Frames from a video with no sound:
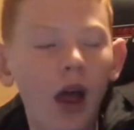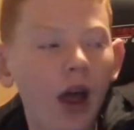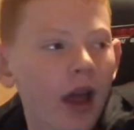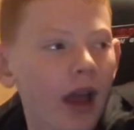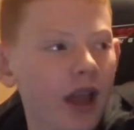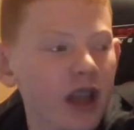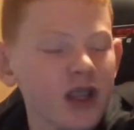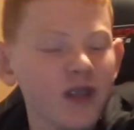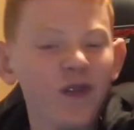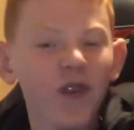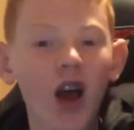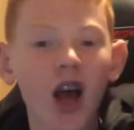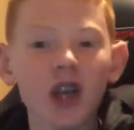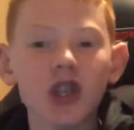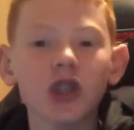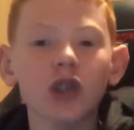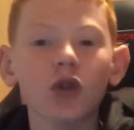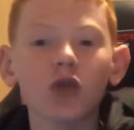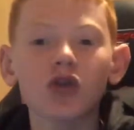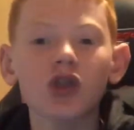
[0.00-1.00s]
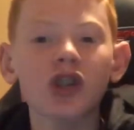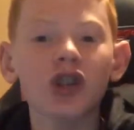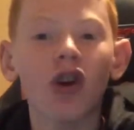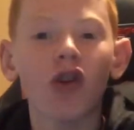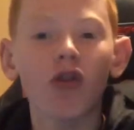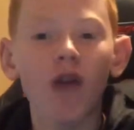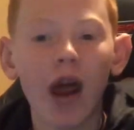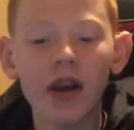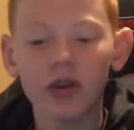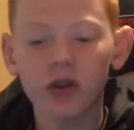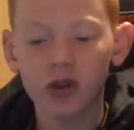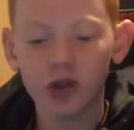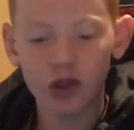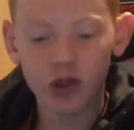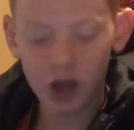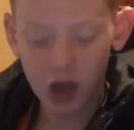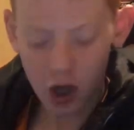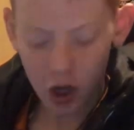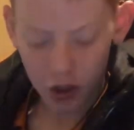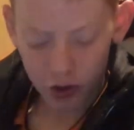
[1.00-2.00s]
His first touch is
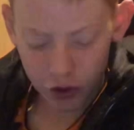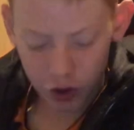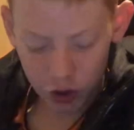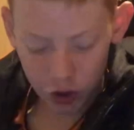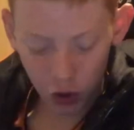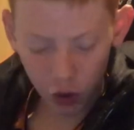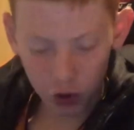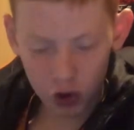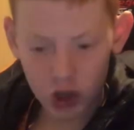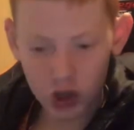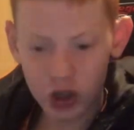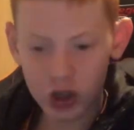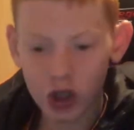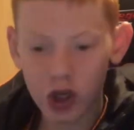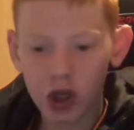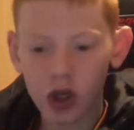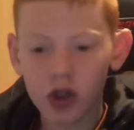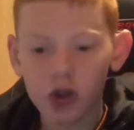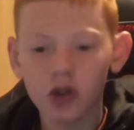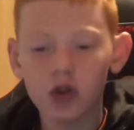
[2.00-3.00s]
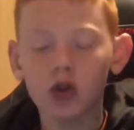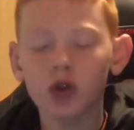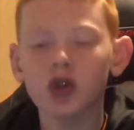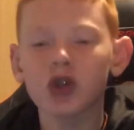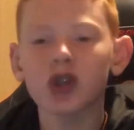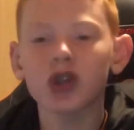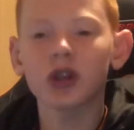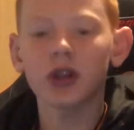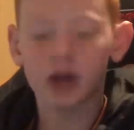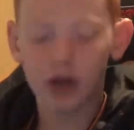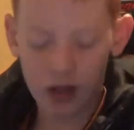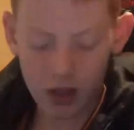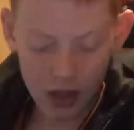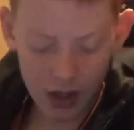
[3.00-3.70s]
horrendous. Just doesn't.